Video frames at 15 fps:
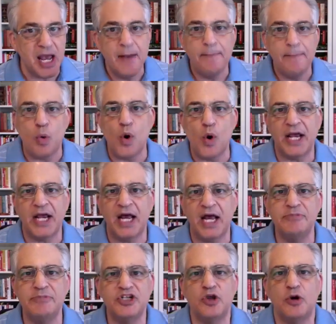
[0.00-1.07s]
But when it
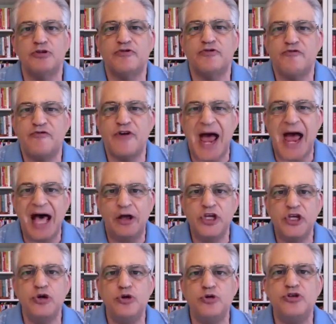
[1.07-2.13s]
comes to those
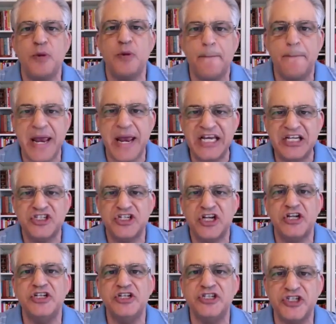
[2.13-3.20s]
values-based
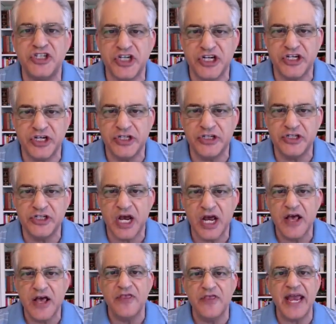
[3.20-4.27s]
decisions,
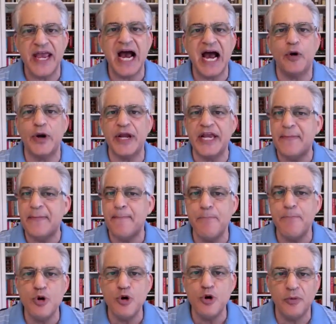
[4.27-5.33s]
they are
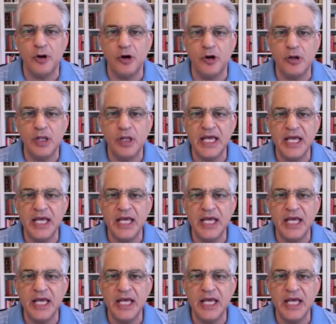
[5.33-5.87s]
immovable,